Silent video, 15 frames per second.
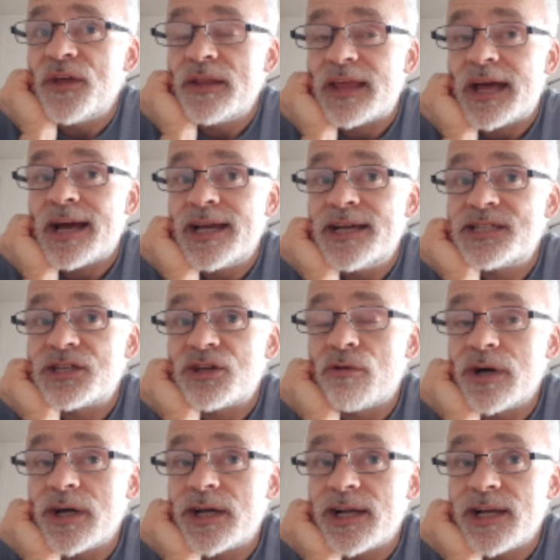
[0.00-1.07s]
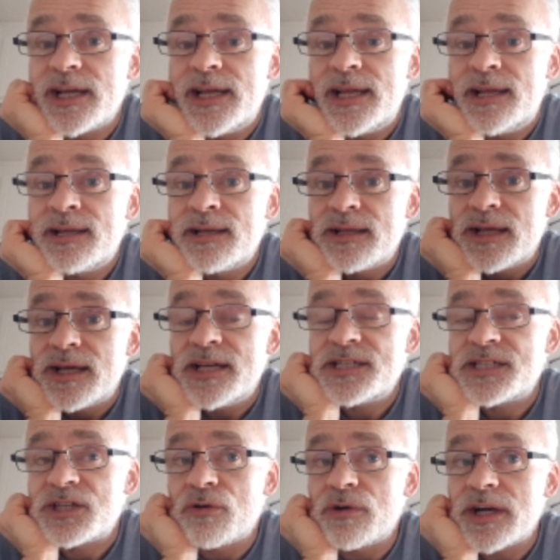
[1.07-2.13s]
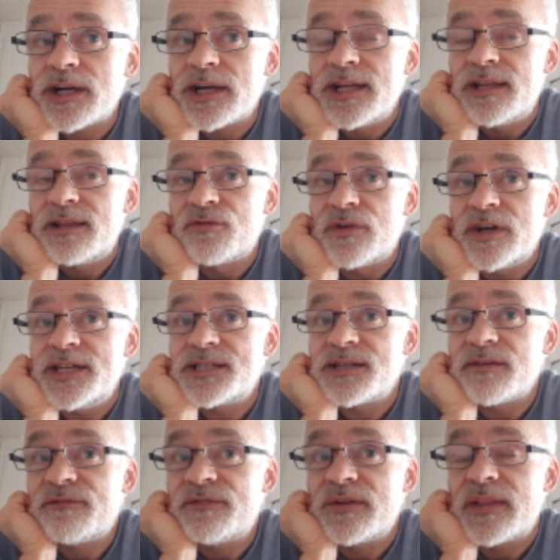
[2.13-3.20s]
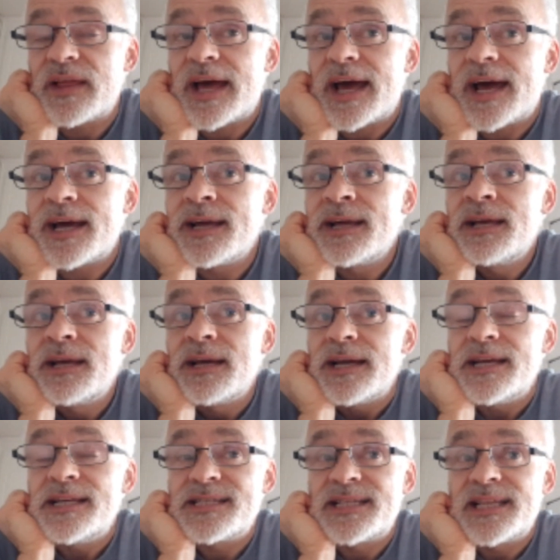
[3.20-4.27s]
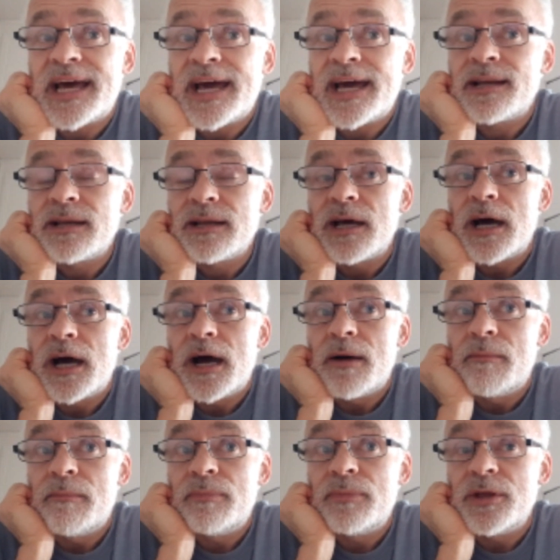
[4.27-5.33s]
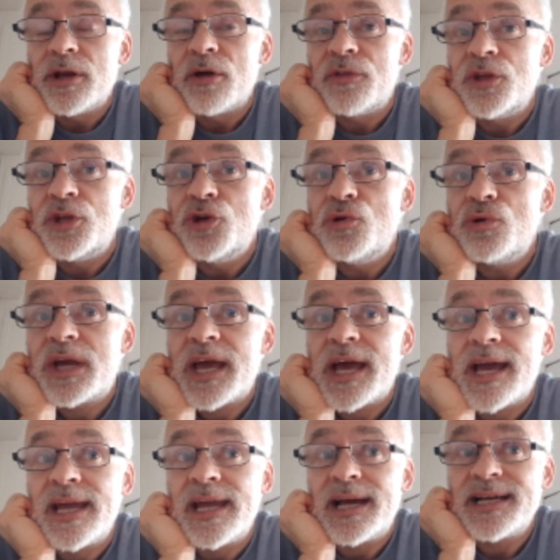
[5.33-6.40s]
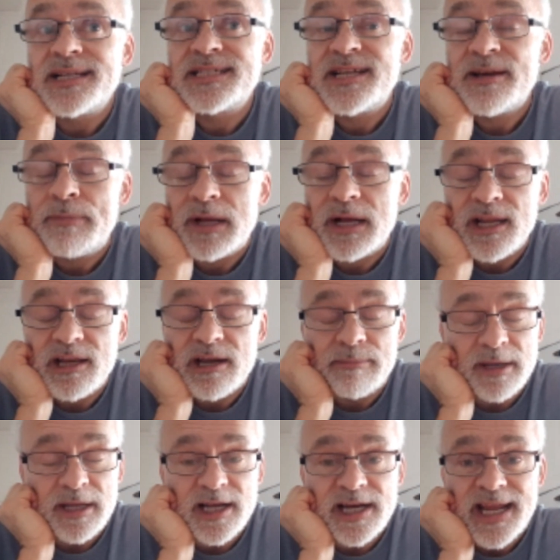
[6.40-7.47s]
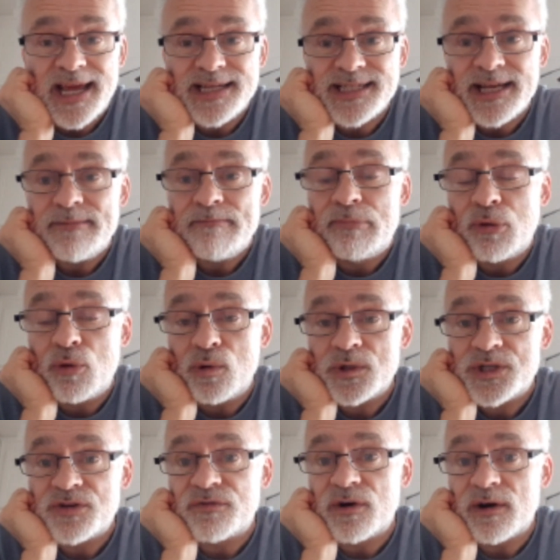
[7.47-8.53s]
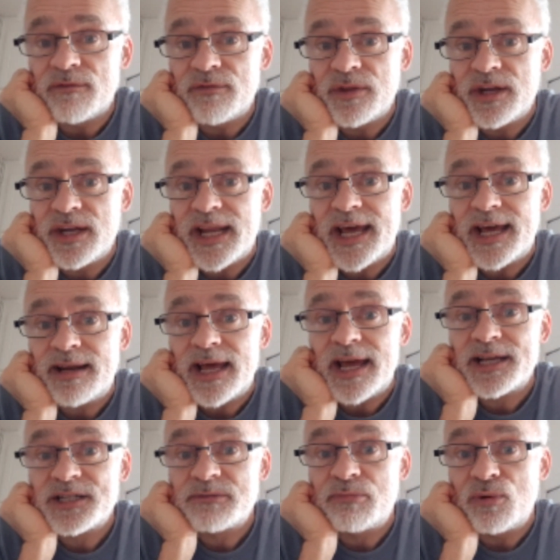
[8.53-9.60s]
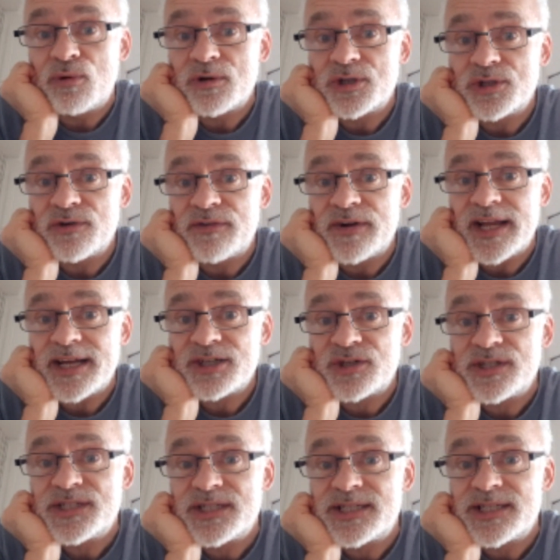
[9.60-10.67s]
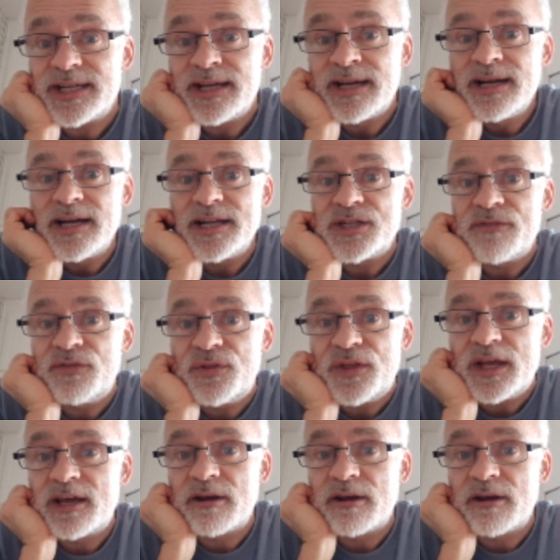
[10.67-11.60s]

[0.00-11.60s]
that historically the reason for that is that the UK has typically been a net importer rather than net exporter of electricity. And so if you think